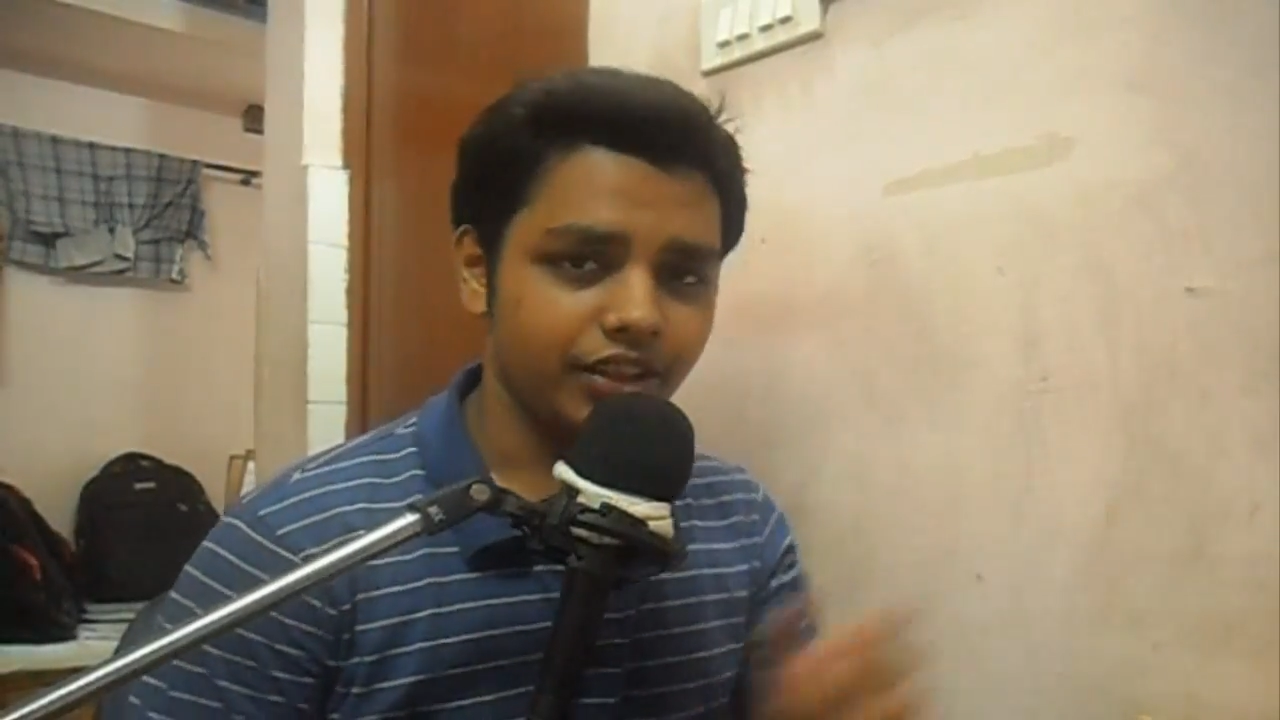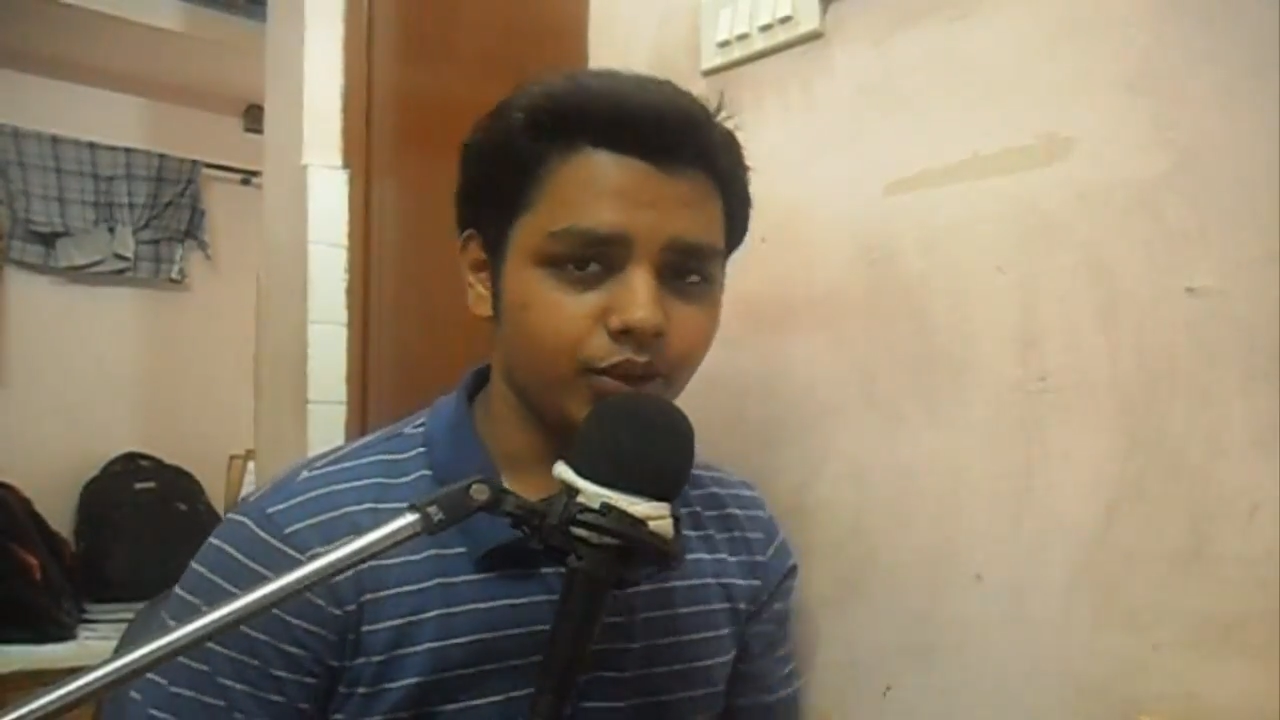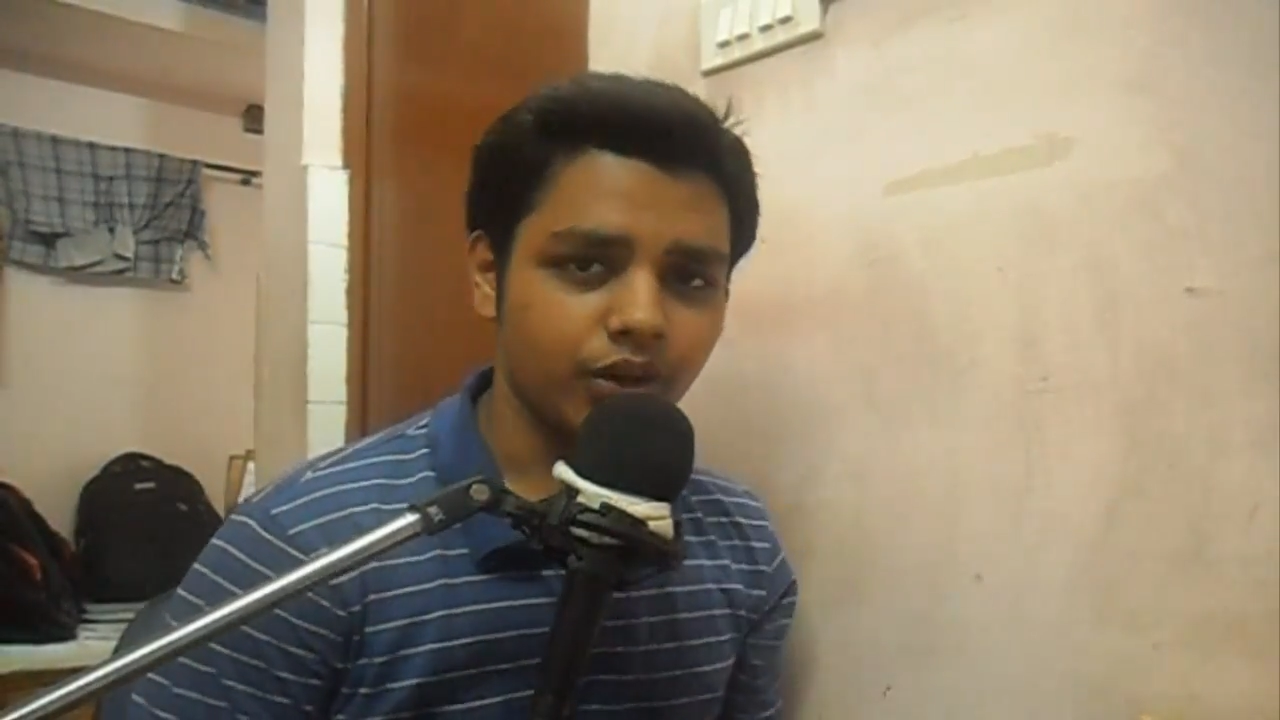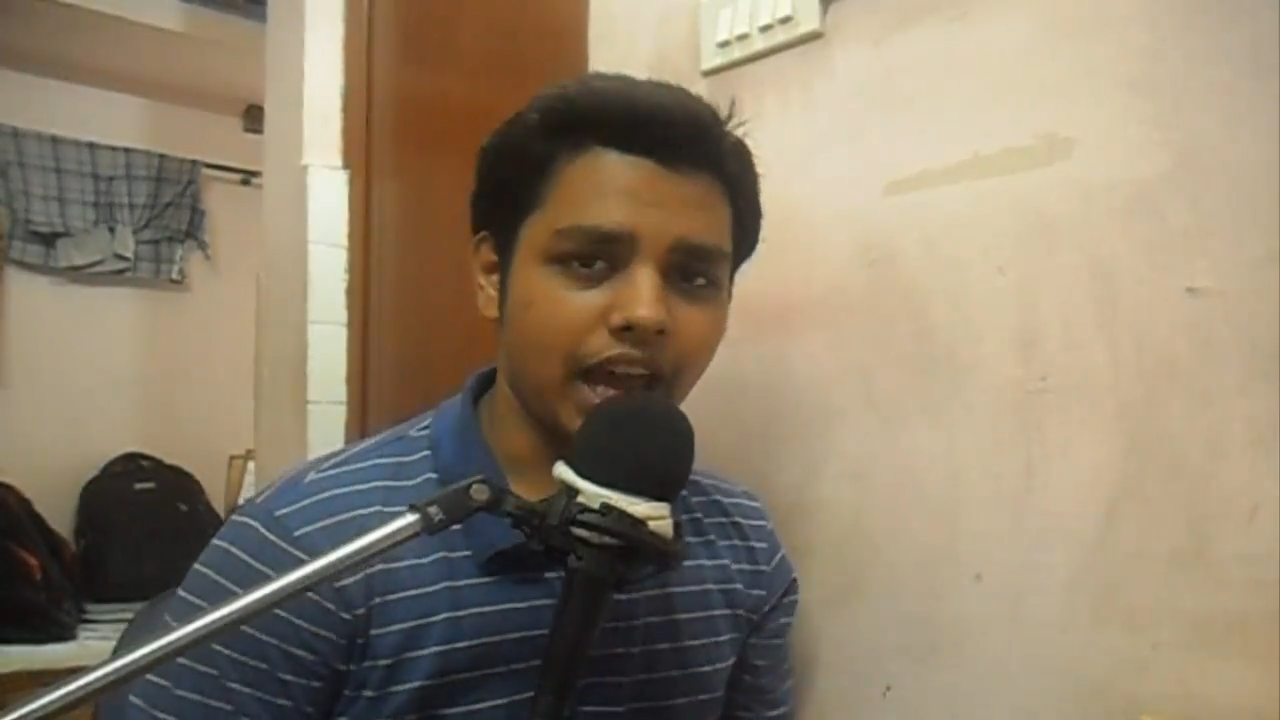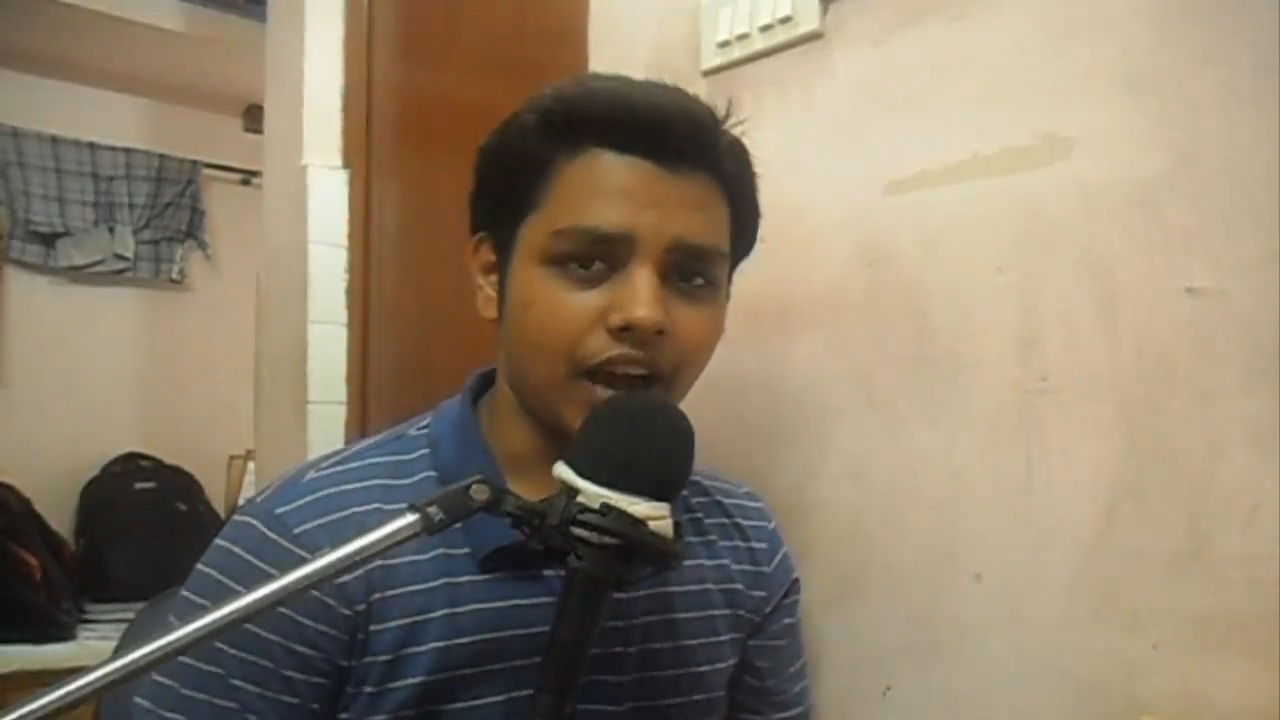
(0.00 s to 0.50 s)

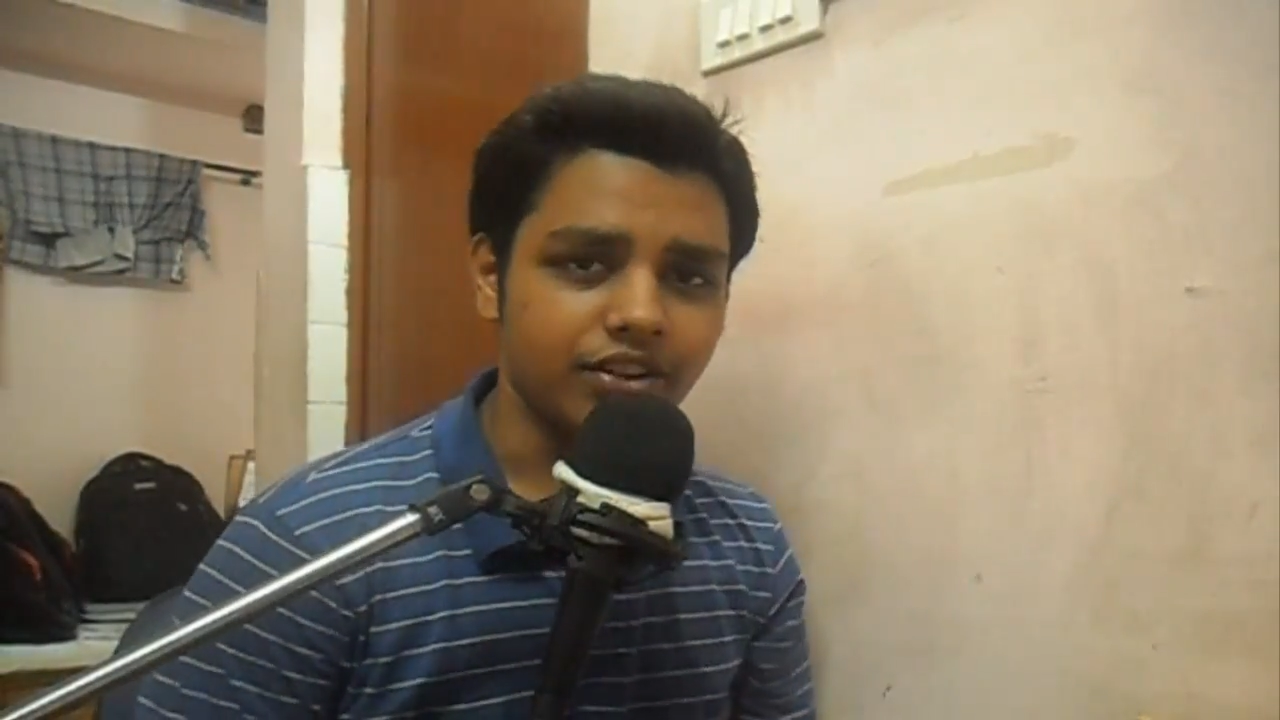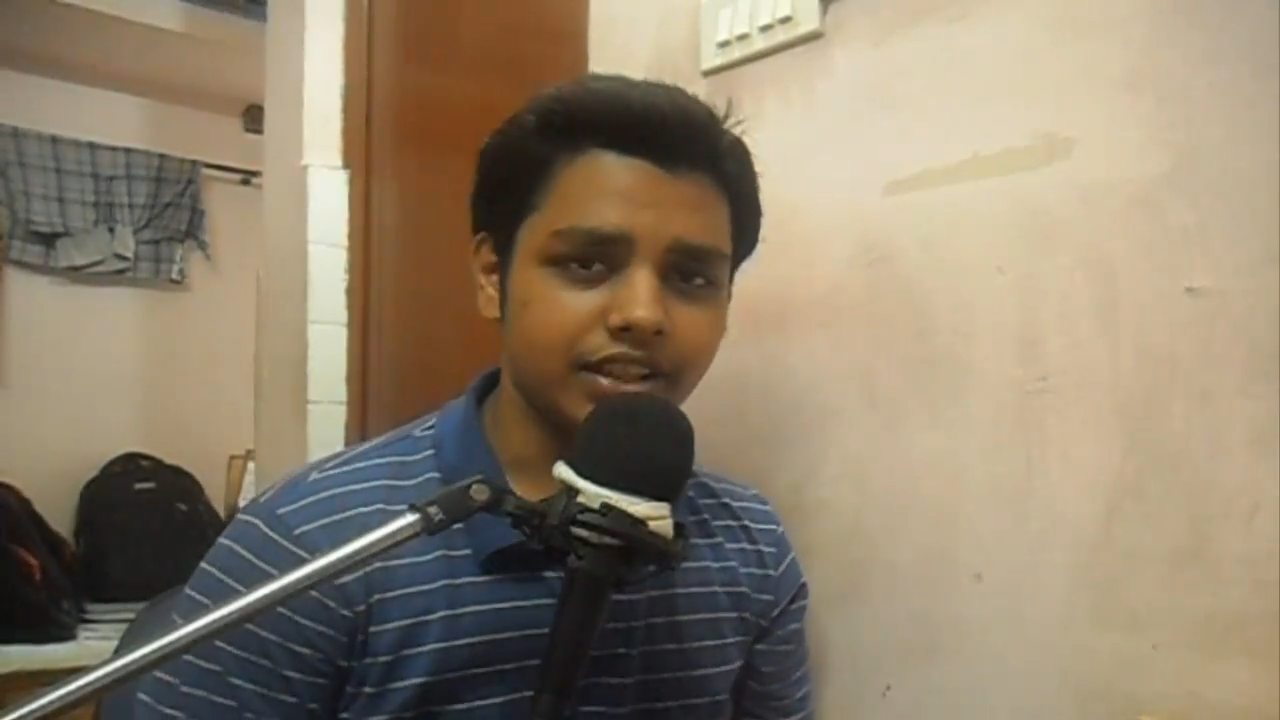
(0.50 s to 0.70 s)
Noor out.